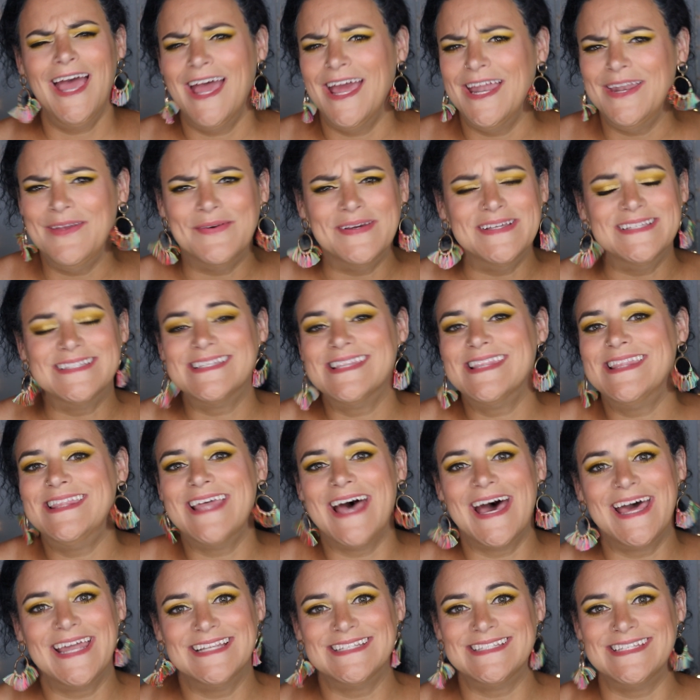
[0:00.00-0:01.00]
Anyways,
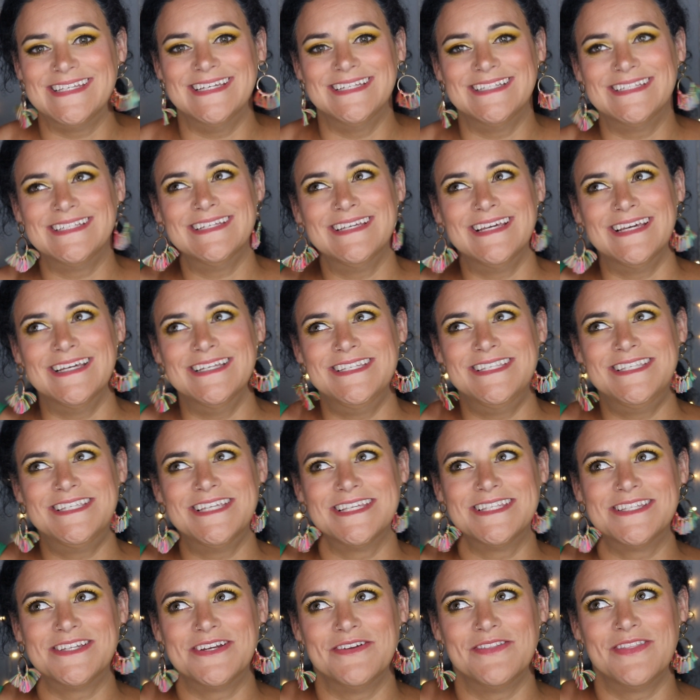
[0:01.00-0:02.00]
that is it. I
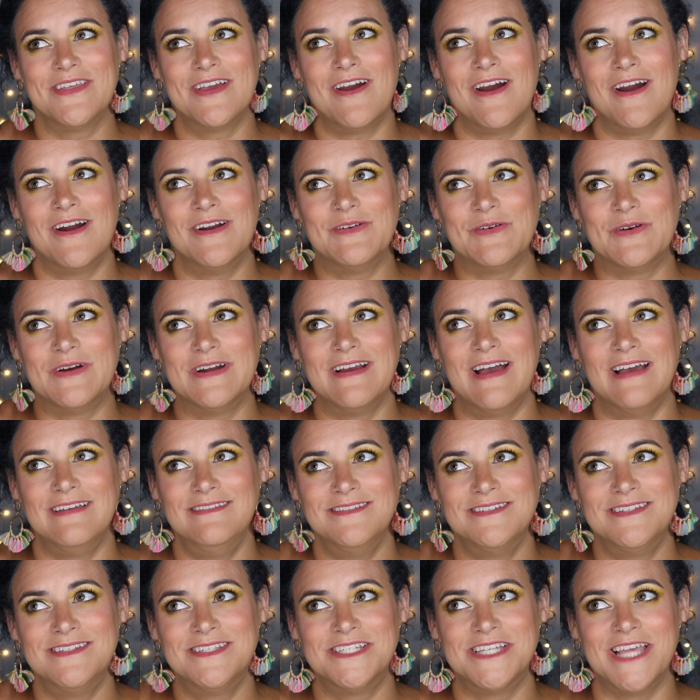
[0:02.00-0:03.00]
just heard the car door
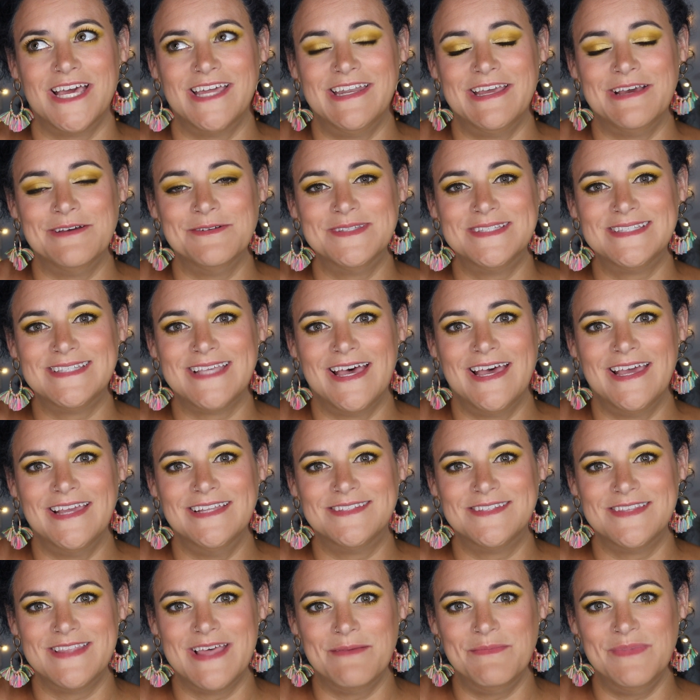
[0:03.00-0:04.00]
shut
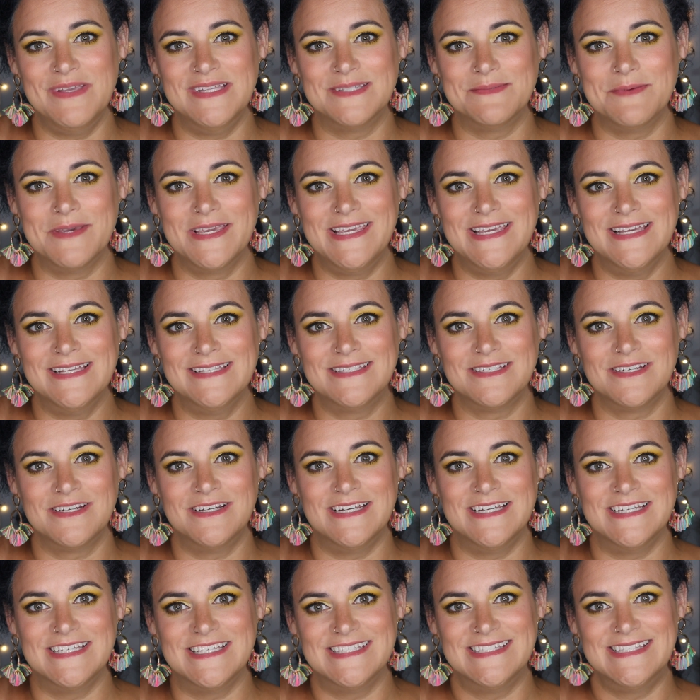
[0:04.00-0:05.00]
outside, so that means my kids are
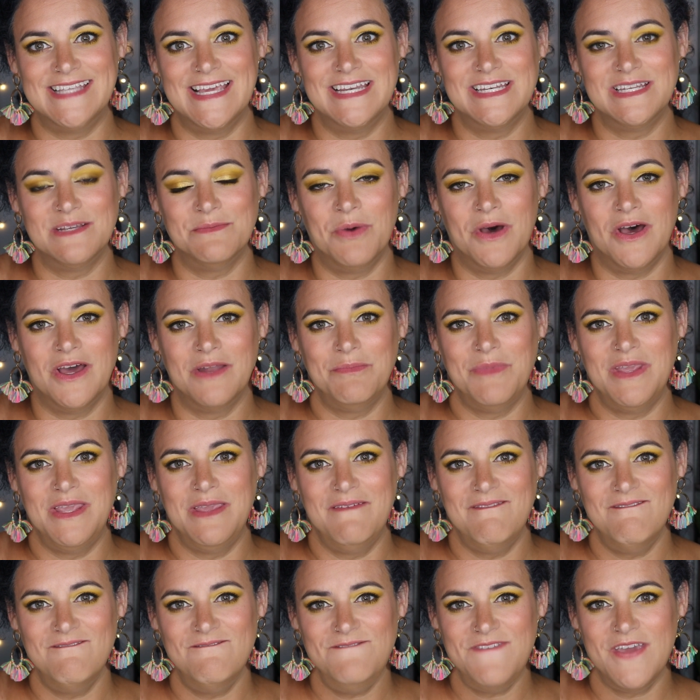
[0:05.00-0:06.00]
going to descend upon
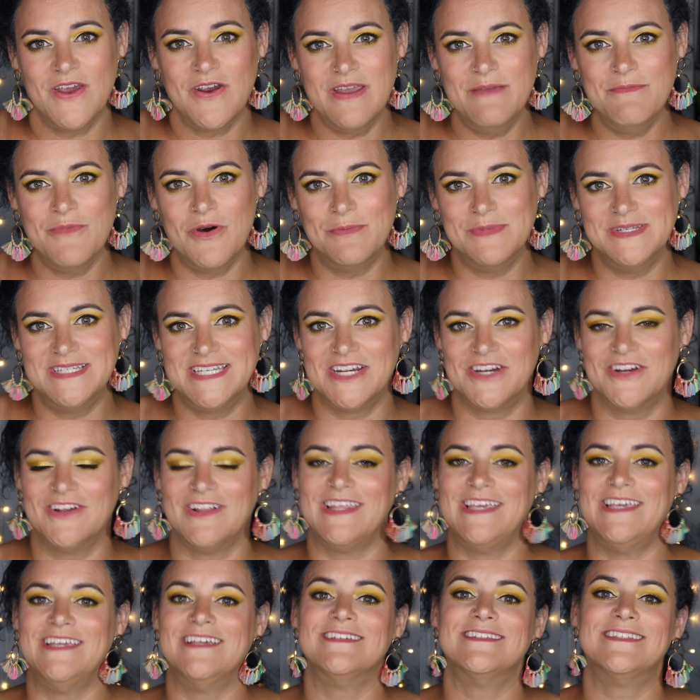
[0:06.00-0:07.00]
me very
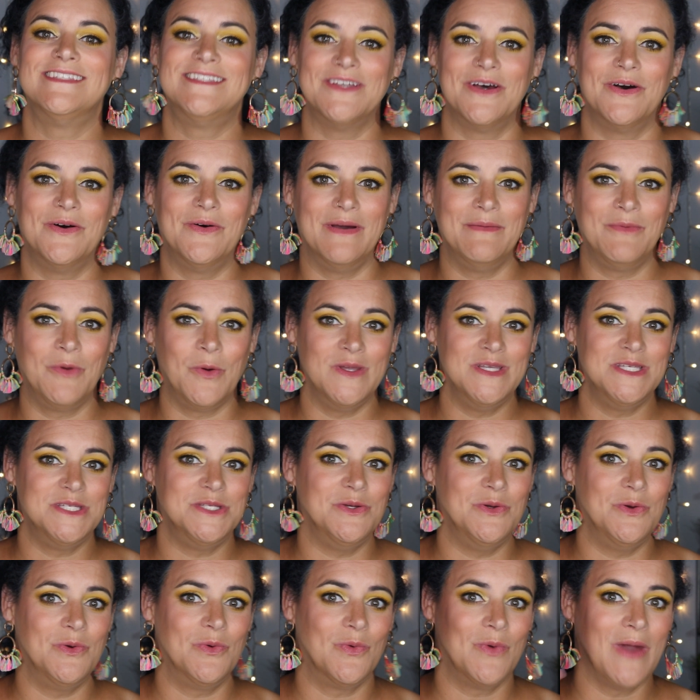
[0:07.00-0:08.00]
momentarily, so I'm going
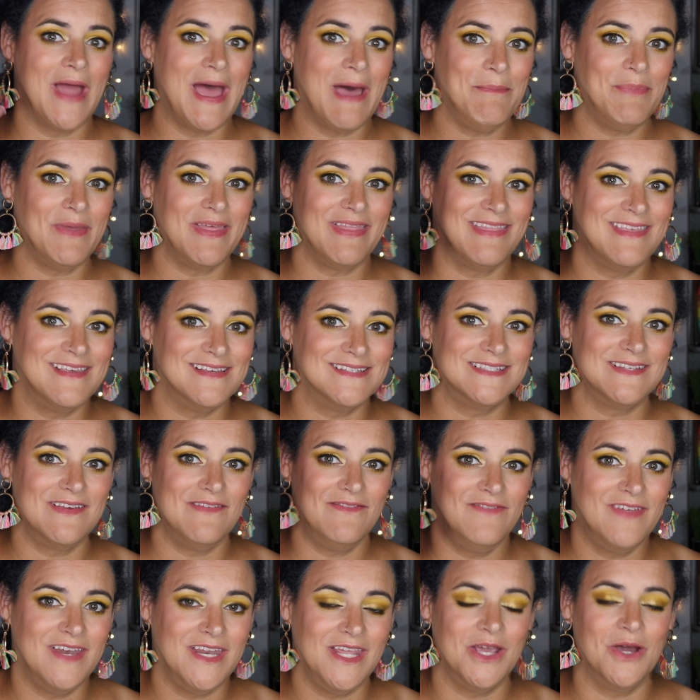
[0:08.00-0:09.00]
to wrap this
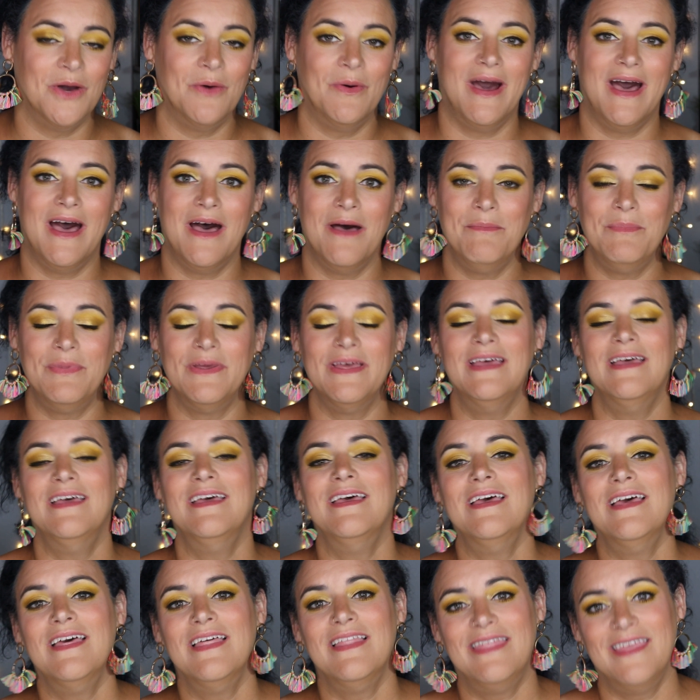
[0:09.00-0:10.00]
video up.
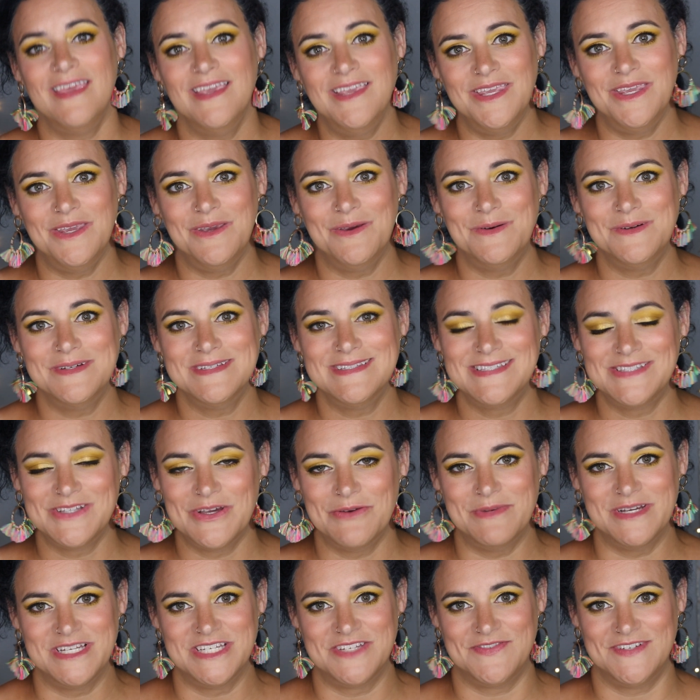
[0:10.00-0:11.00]
Thank you
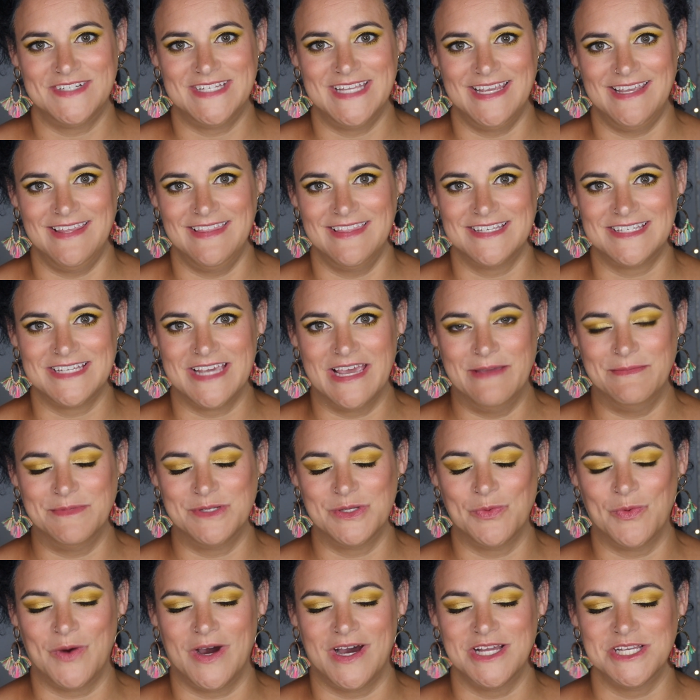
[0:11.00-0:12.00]
so much for taking the time
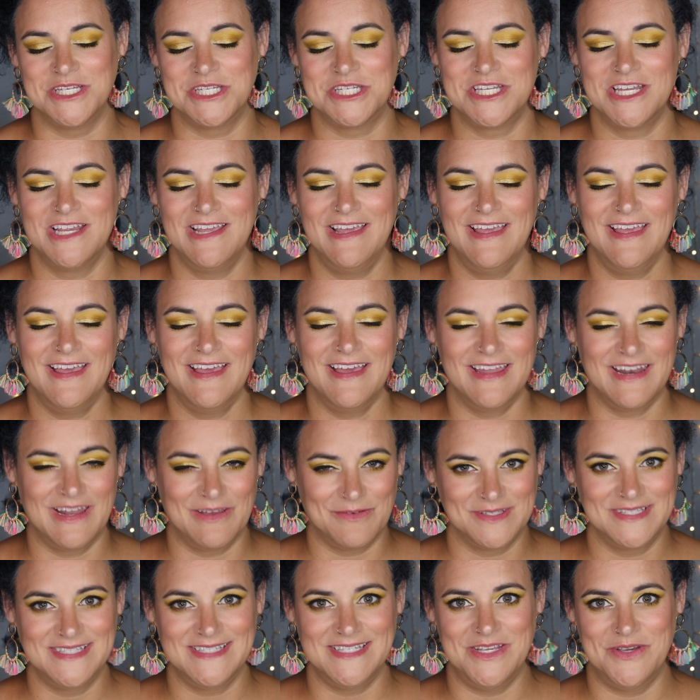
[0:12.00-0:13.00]
to watch, and I
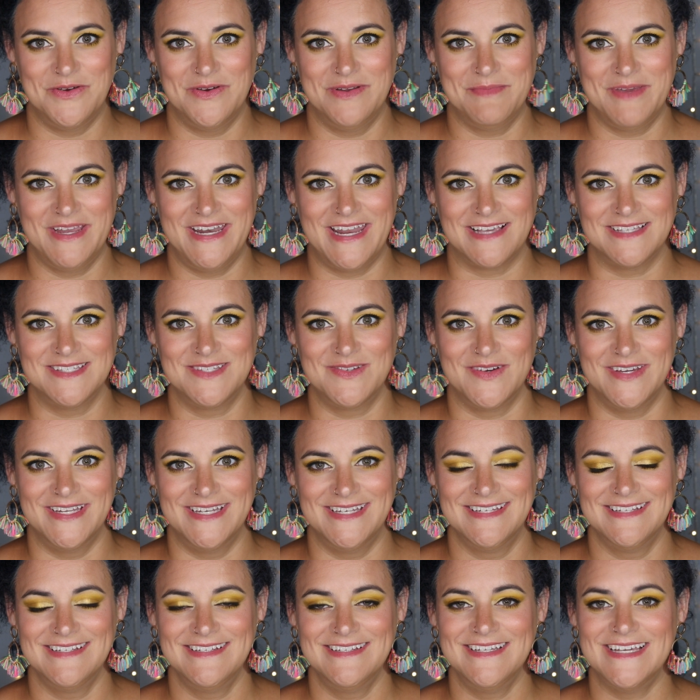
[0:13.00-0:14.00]
will see you in my next
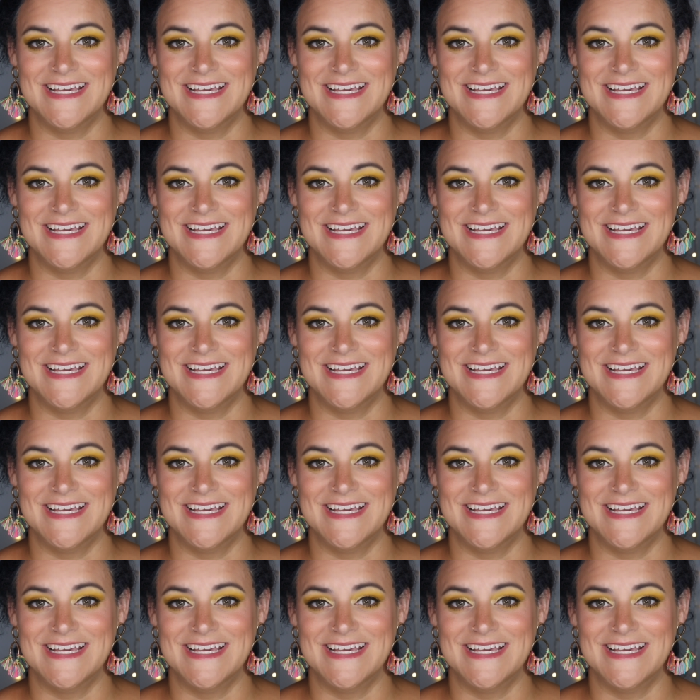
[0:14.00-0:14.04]
one.